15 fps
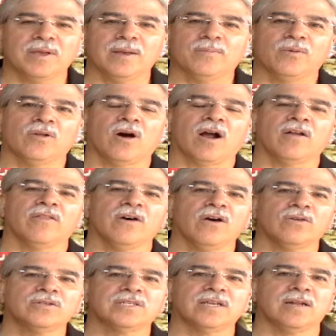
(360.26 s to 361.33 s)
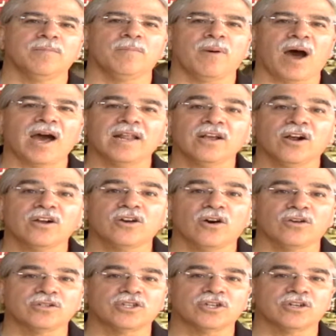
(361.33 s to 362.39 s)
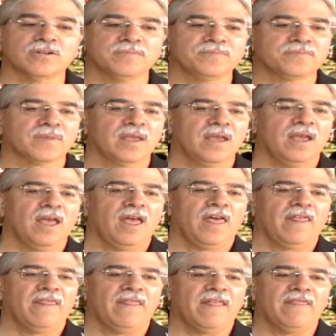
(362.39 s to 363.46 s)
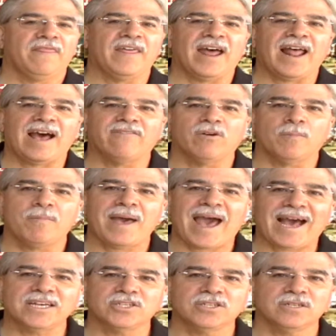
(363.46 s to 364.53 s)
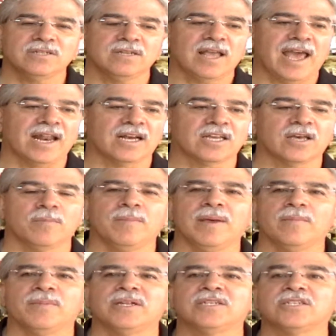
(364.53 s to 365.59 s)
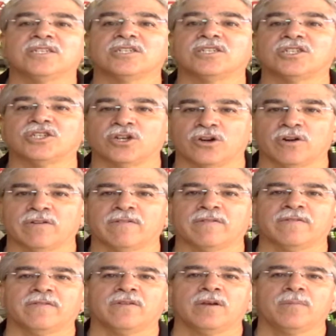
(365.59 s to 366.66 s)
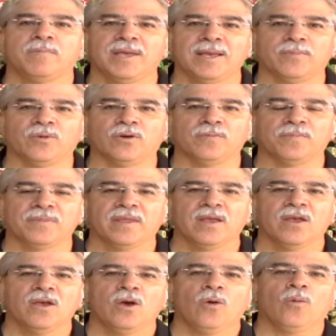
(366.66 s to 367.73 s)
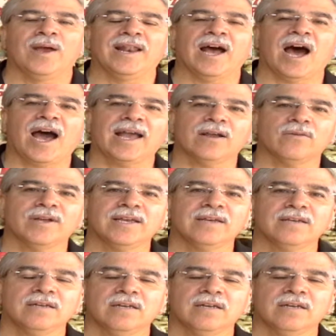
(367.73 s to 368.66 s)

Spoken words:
people are those that embody our culture, that have a passion and a commitment to serve people. When hiring,